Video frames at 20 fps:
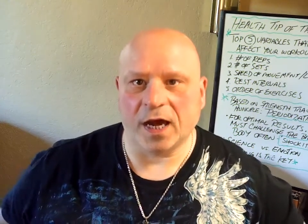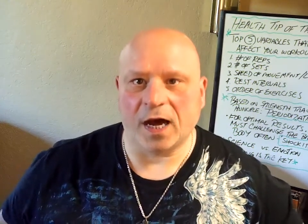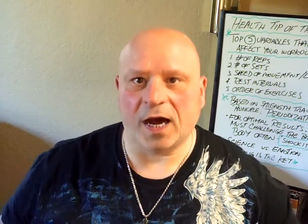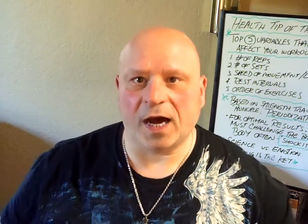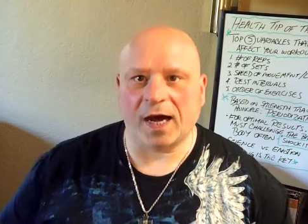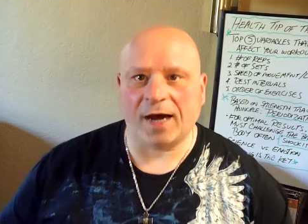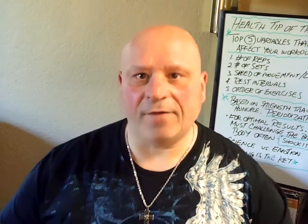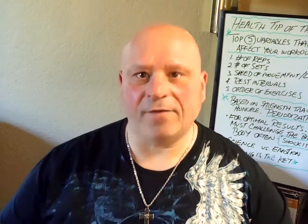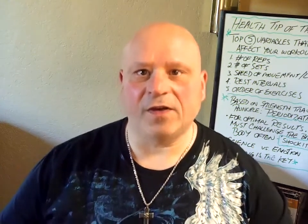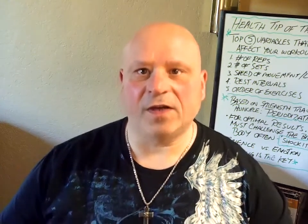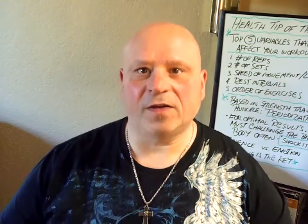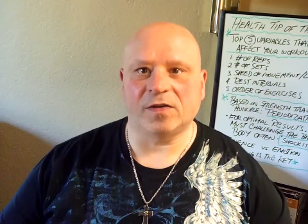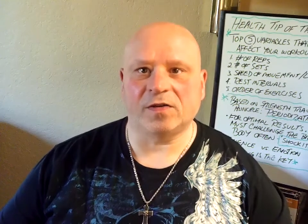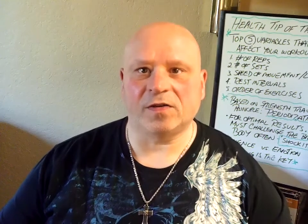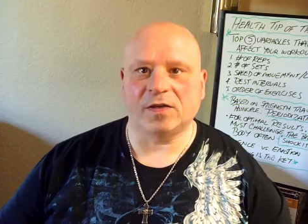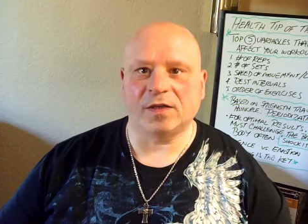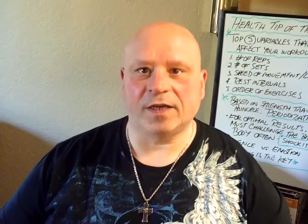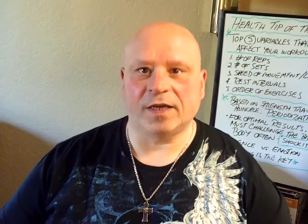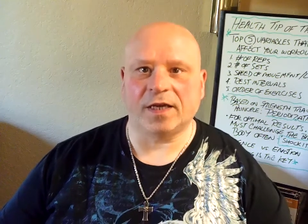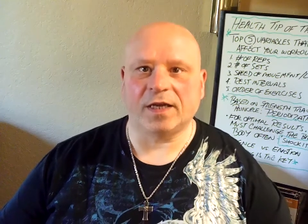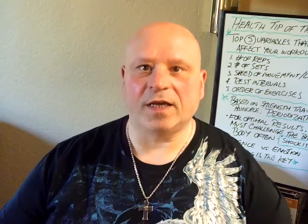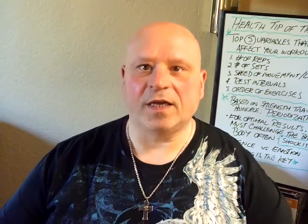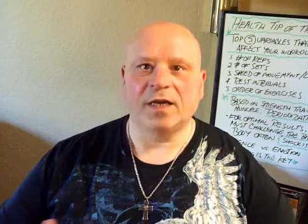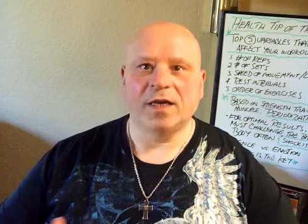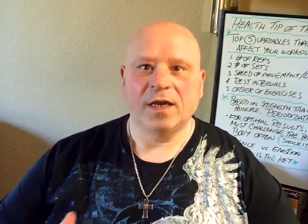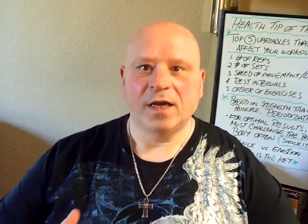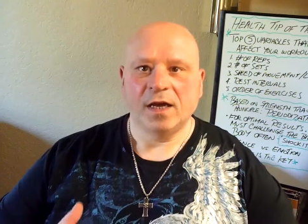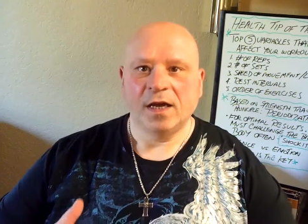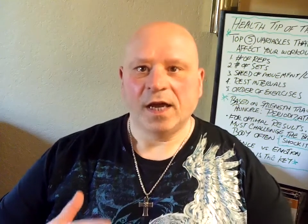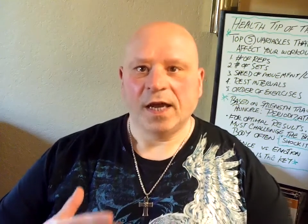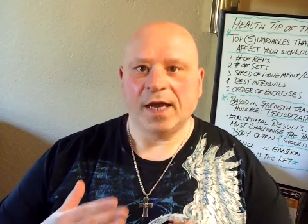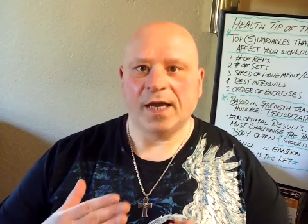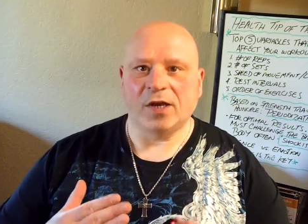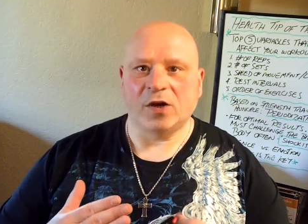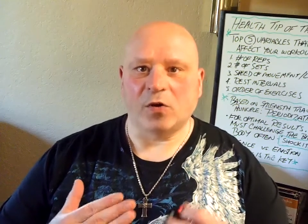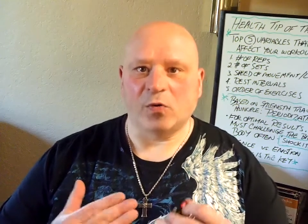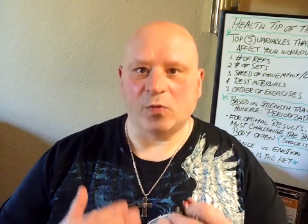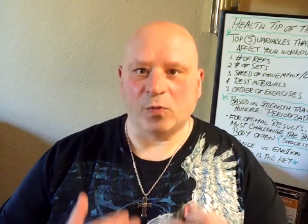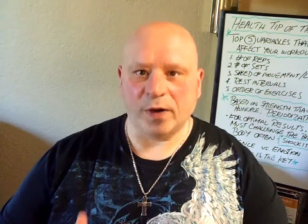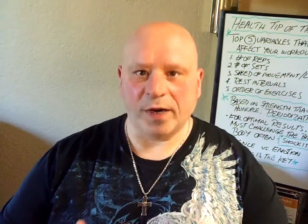Obviously, in
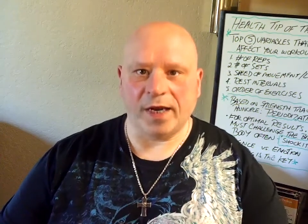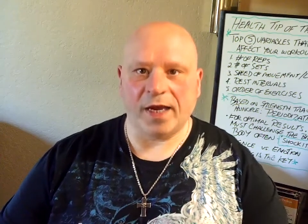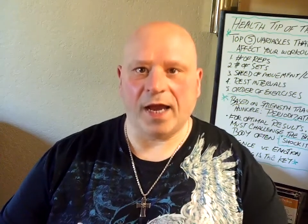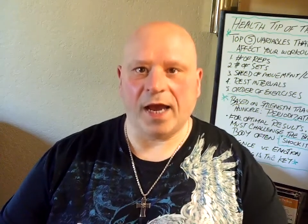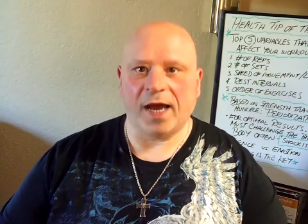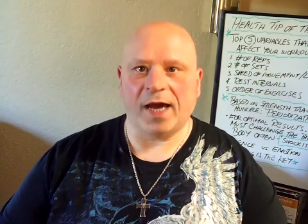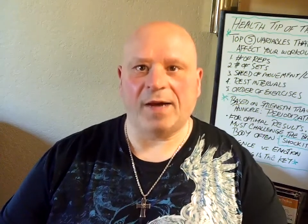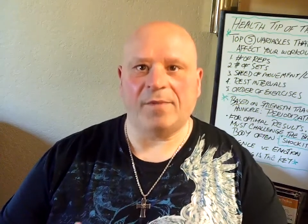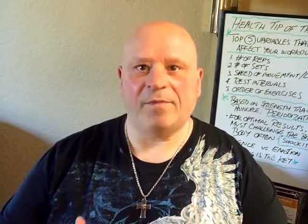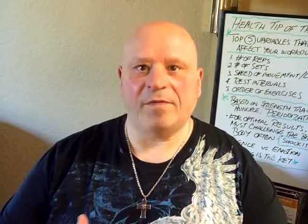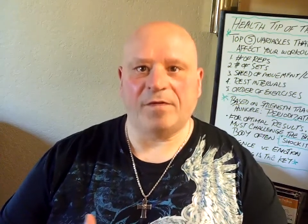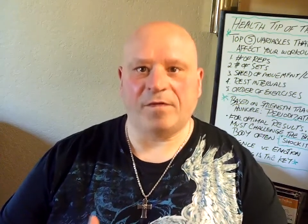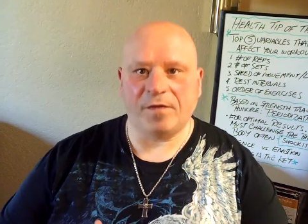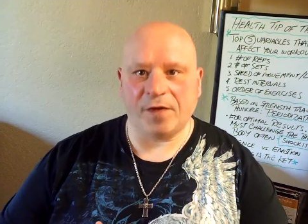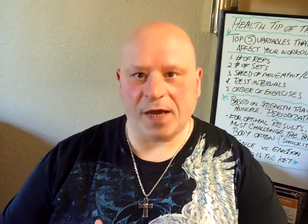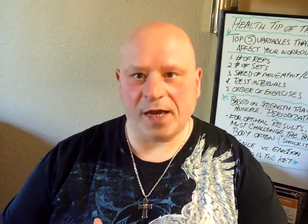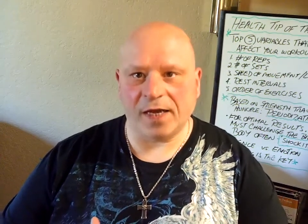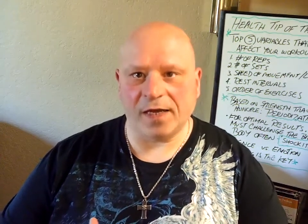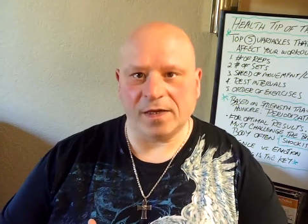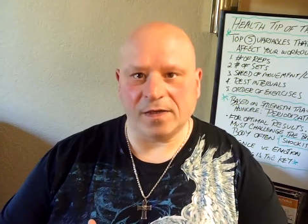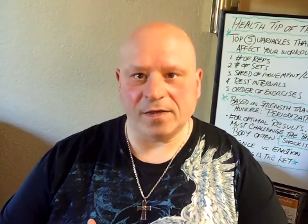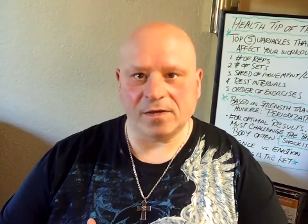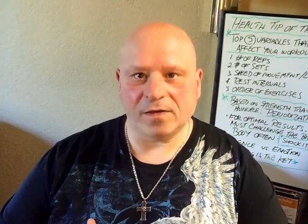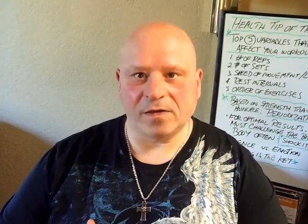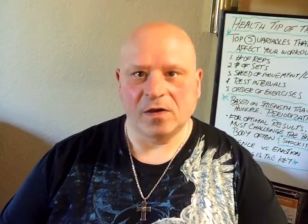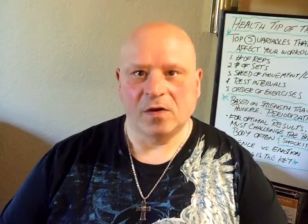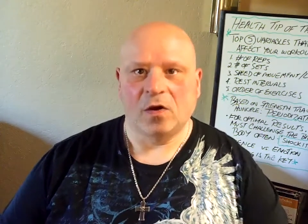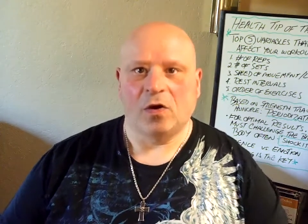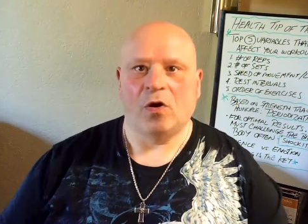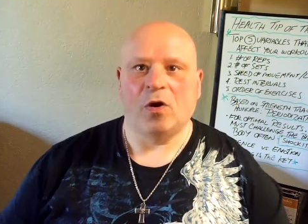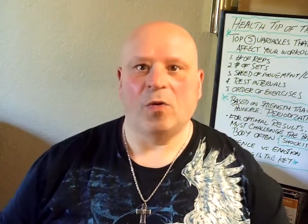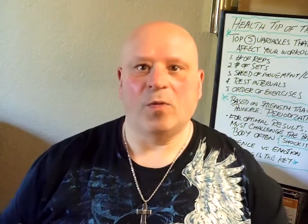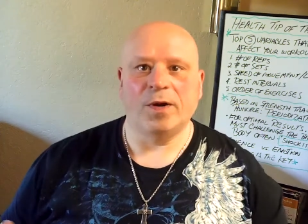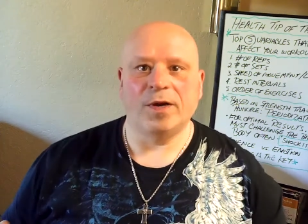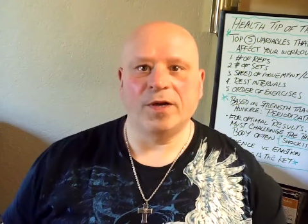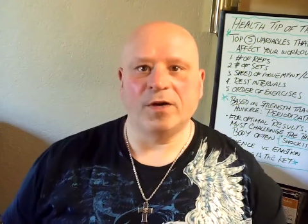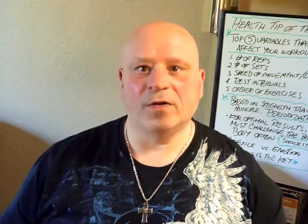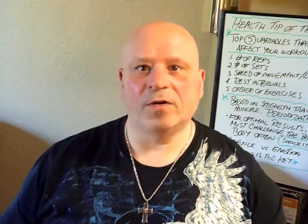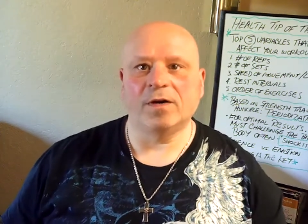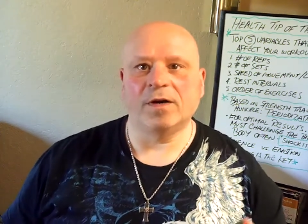a rehab phase or when
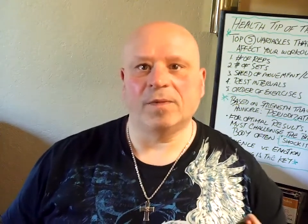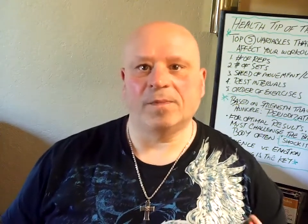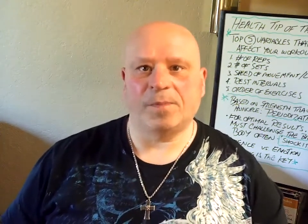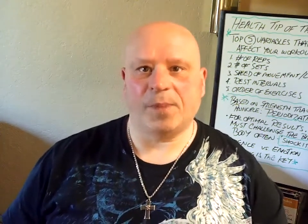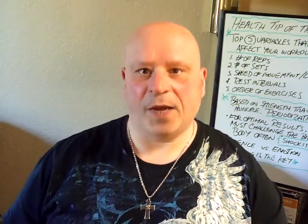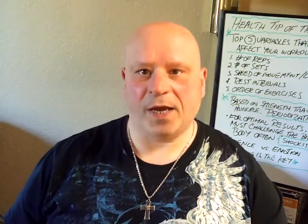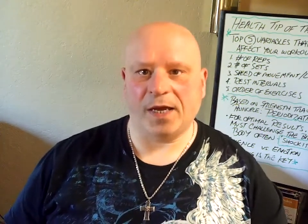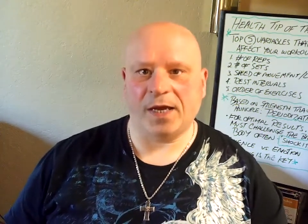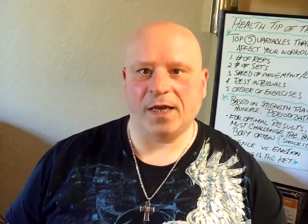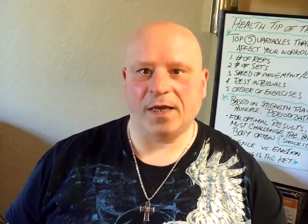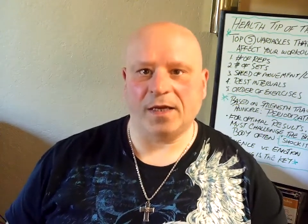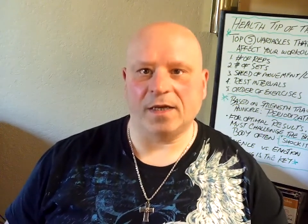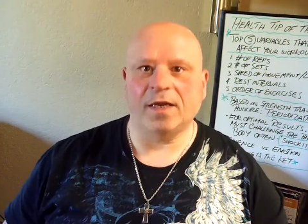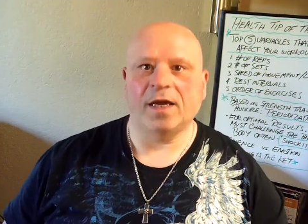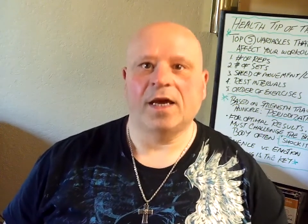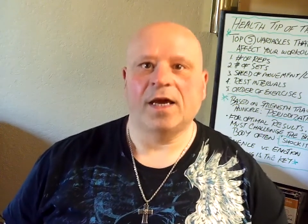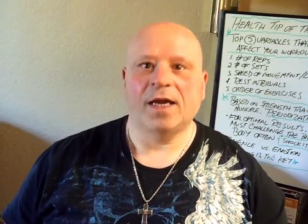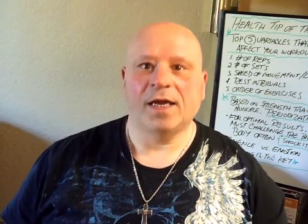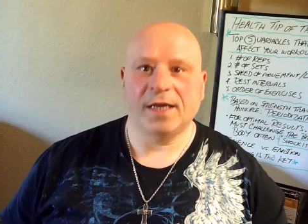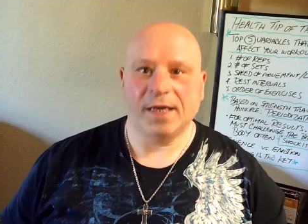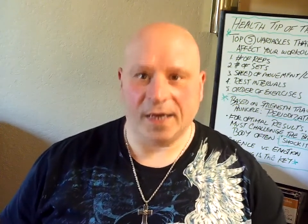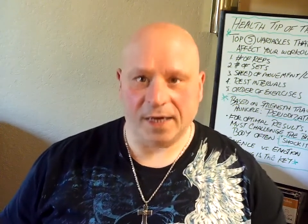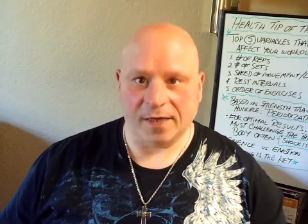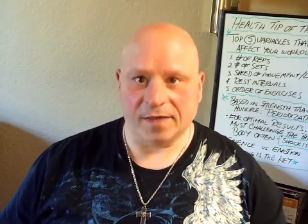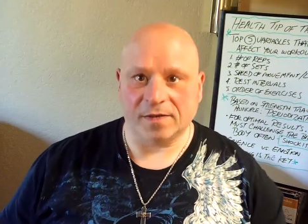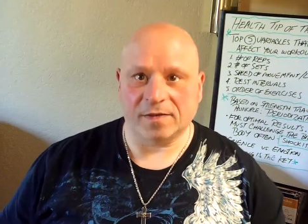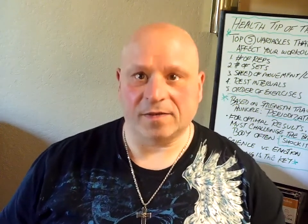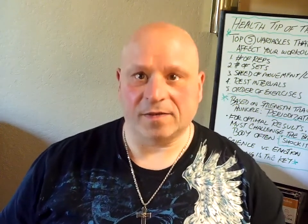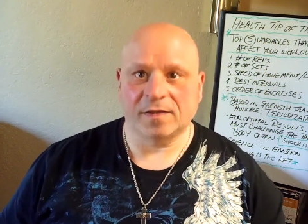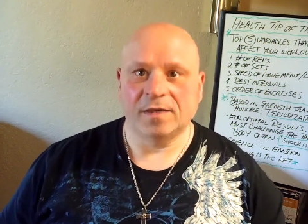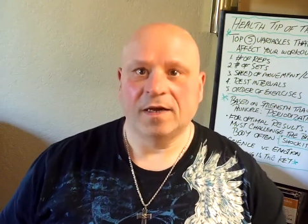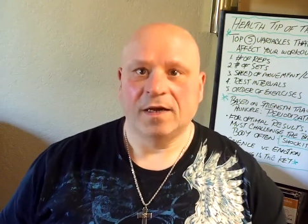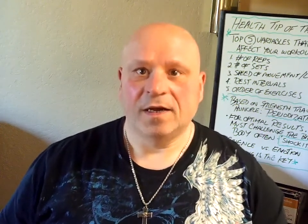you're in pain, yes,